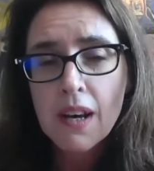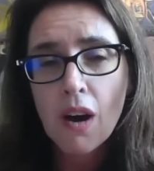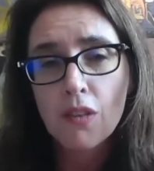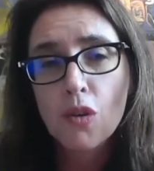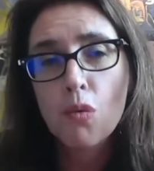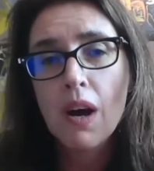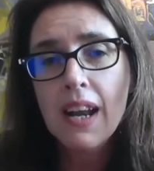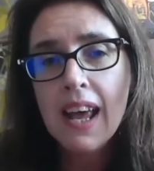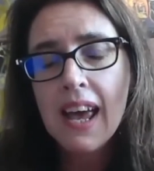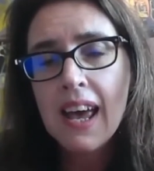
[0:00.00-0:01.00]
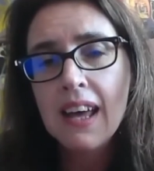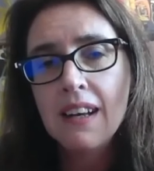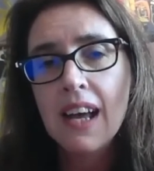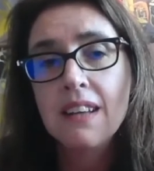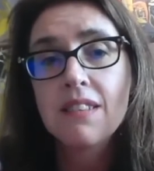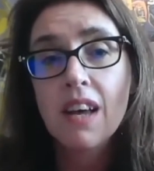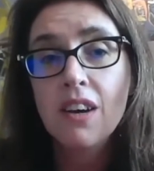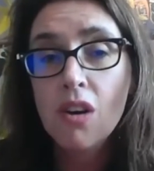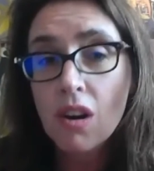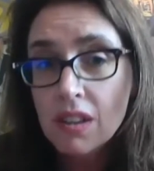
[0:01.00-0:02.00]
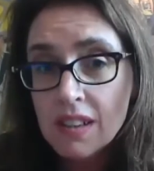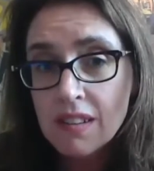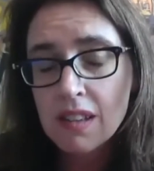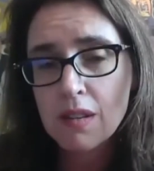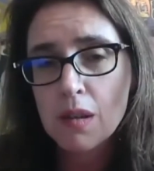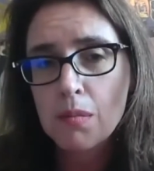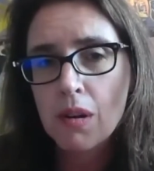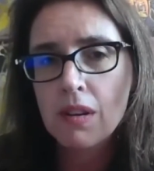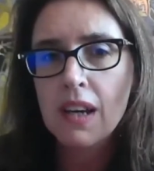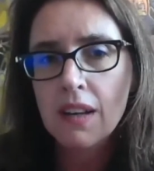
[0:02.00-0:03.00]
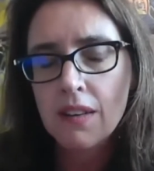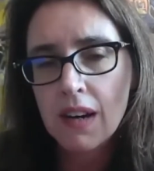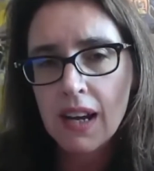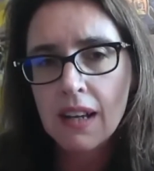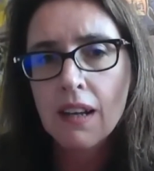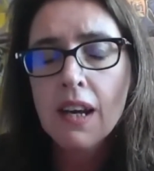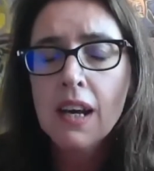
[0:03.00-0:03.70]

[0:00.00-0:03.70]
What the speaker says: on the one hand and psychoticism on the other hand.